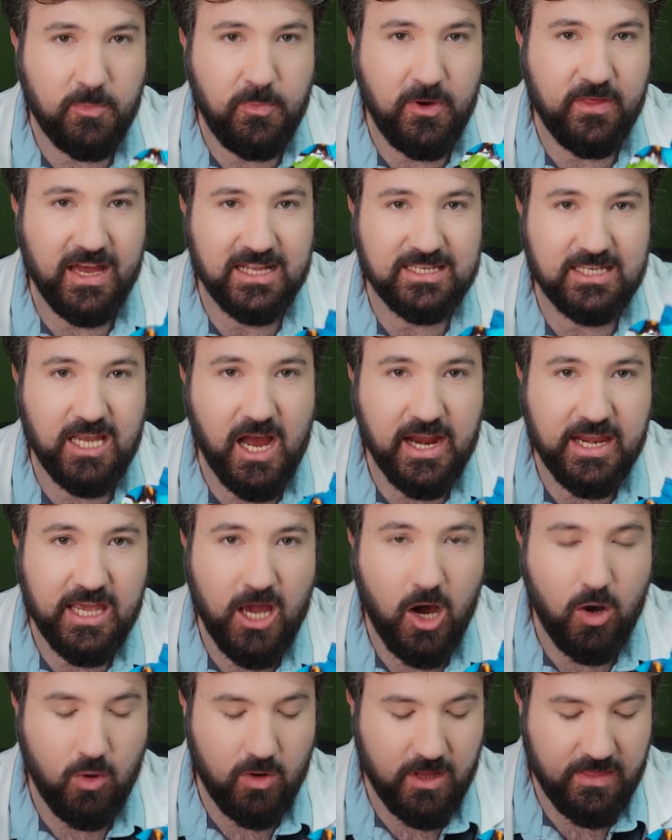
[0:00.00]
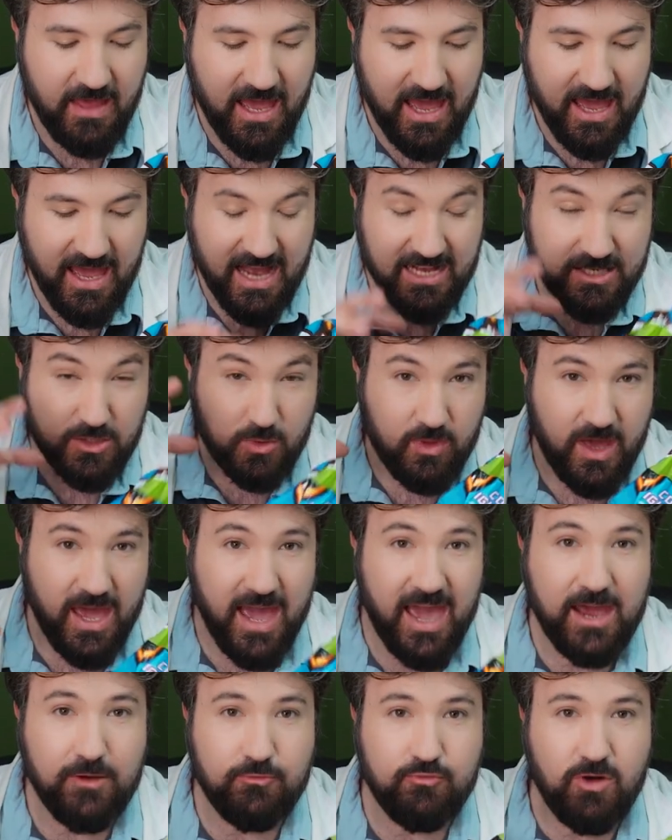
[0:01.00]
we put that tiny hole in there. As all
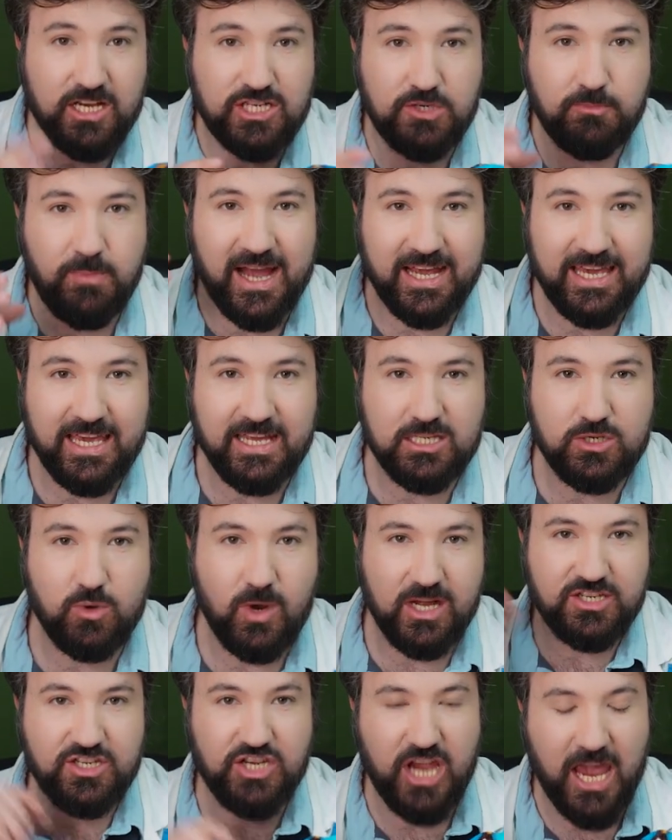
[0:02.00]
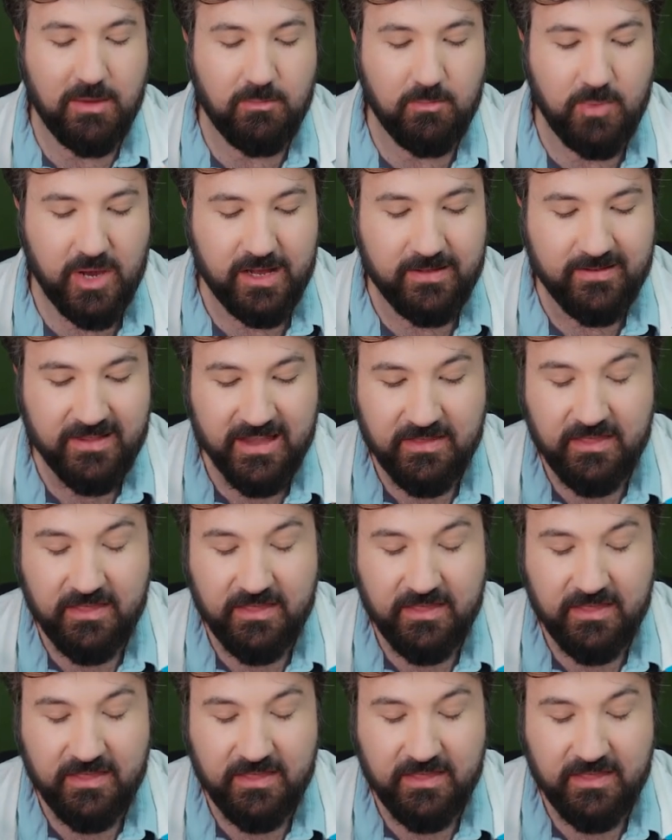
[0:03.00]
the air rushed back into our chamber,